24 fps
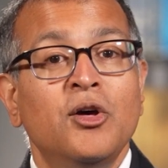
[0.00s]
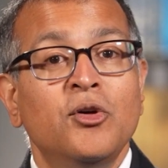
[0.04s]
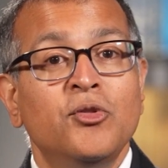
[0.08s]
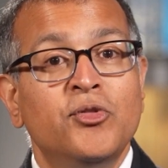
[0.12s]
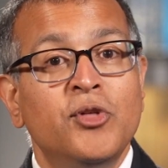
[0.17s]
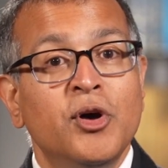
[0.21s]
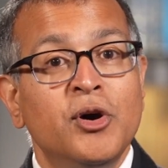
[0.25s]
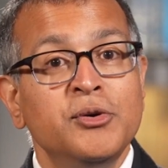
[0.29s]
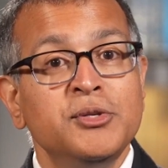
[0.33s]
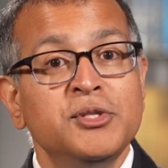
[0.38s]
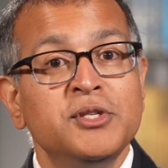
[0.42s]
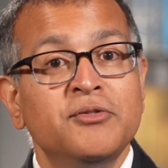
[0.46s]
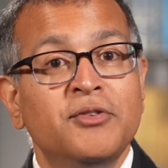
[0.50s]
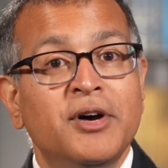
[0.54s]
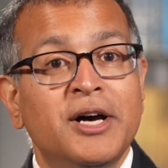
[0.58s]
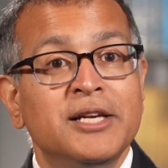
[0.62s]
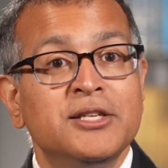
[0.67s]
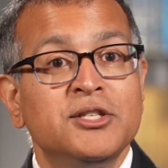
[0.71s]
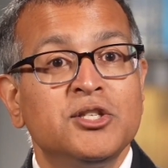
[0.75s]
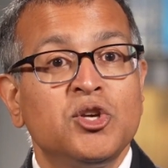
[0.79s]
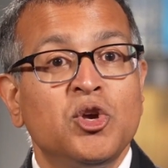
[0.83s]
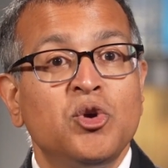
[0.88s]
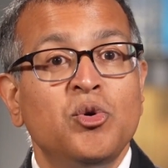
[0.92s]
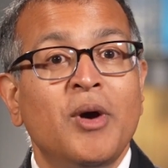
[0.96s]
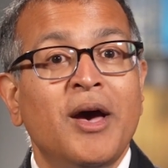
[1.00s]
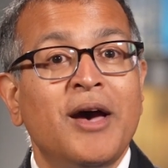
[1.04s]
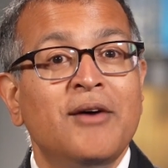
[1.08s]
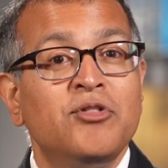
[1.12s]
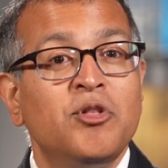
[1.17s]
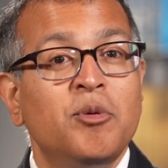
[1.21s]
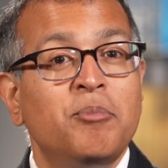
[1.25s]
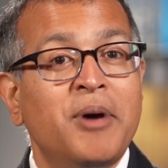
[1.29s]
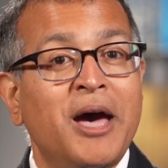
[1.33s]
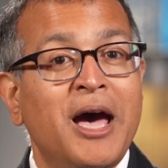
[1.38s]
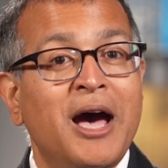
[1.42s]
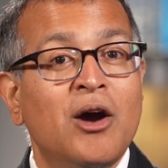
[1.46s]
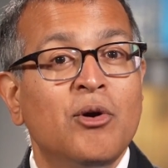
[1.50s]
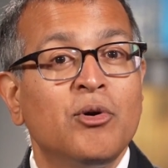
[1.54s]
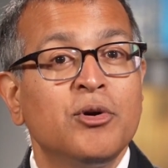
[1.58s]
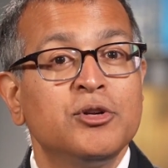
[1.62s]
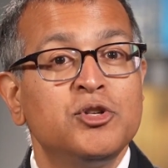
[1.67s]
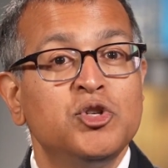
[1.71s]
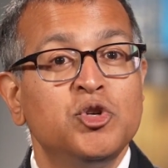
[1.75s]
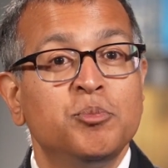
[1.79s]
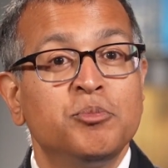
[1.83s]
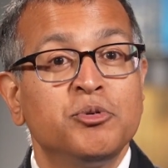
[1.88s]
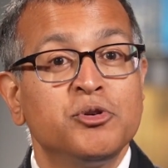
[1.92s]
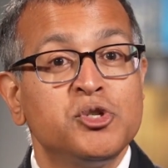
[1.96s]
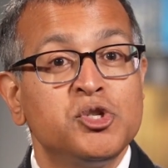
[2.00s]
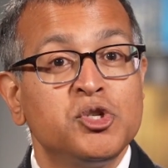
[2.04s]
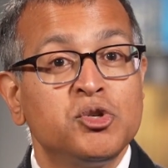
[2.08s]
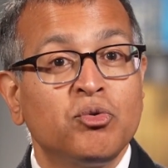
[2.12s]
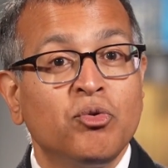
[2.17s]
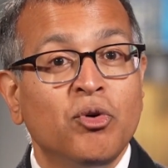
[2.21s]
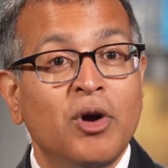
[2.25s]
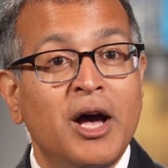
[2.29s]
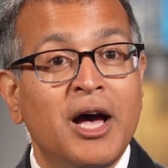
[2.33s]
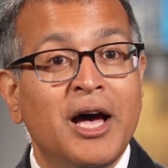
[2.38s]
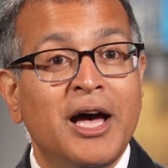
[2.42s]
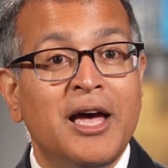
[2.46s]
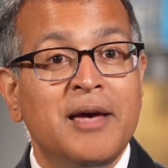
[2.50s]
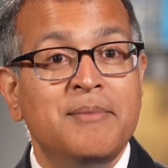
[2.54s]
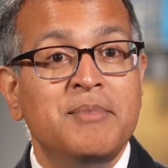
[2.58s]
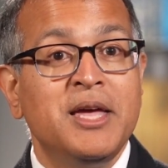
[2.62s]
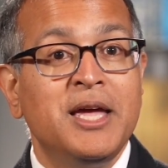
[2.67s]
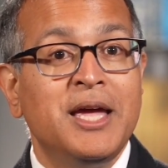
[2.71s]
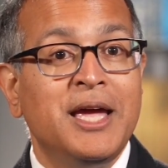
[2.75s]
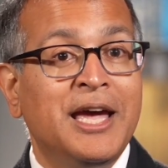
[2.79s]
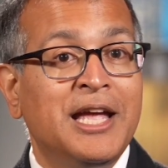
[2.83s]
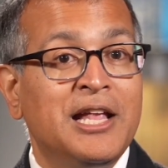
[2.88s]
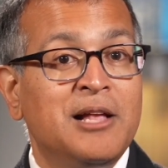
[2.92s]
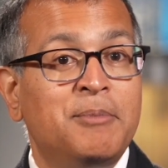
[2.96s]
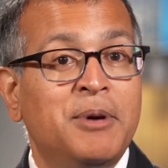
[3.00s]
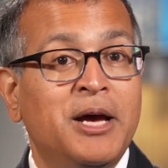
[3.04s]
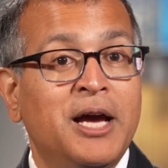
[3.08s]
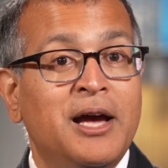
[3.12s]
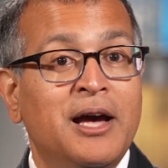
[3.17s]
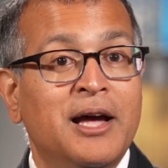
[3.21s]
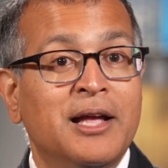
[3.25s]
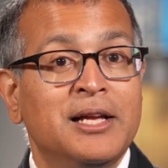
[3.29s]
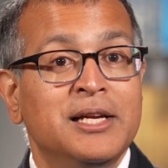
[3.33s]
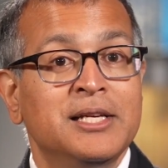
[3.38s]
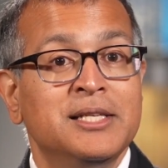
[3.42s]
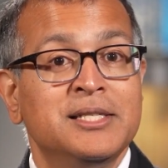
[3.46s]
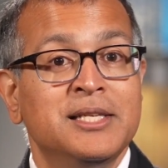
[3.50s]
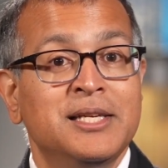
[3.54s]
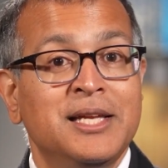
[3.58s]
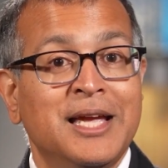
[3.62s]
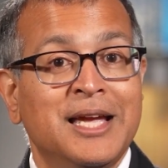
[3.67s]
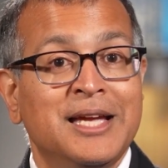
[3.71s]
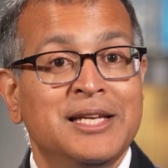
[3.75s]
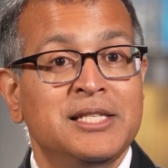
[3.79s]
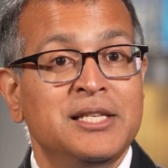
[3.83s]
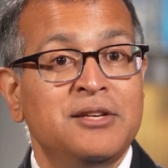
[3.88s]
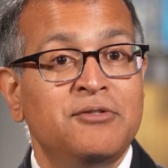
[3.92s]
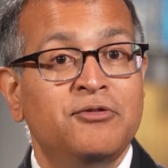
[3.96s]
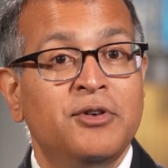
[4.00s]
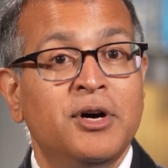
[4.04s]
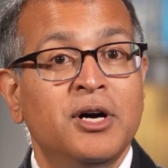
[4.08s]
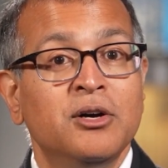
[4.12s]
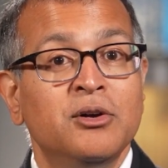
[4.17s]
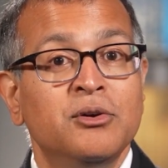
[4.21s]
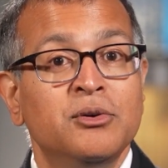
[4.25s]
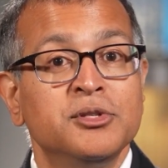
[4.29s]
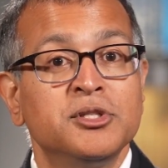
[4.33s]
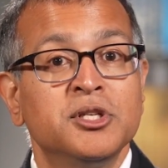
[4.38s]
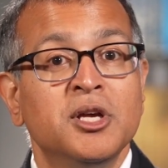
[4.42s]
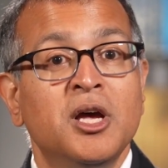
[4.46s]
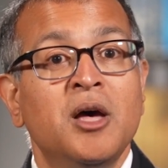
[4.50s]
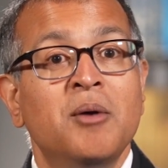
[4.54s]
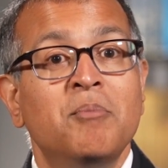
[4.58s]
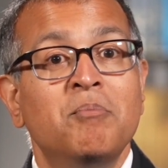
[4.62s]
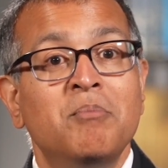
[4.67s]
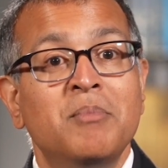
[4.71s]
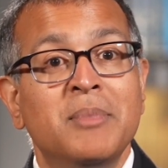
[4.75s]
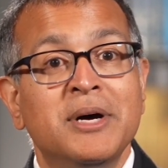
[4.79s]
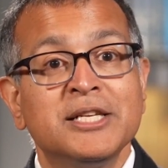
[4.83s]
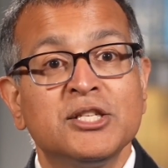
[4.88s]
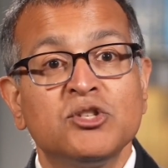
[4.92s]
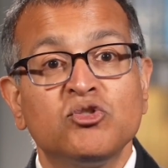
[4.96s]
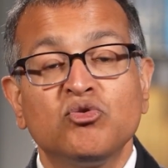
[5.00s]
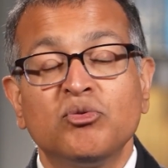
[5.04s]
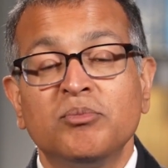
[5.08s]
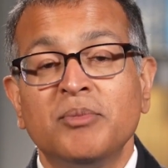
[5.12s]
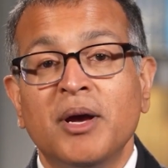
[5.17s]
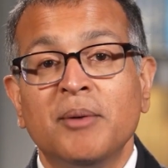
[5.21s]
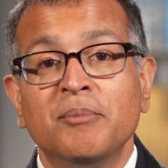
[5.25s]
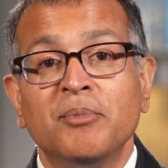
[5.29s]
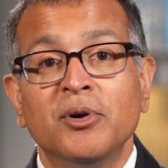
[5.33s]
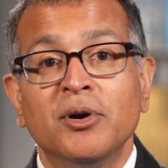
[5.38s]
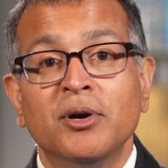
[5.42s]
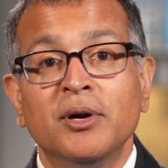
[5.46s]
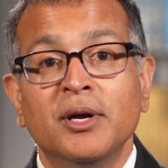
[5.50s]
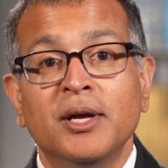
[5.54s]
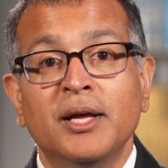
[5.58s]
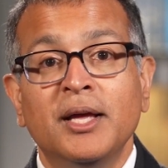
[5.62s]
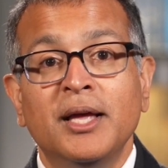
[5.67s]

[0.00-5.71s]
Those of us who have the power to prescribe antibiotics and antifungals must remember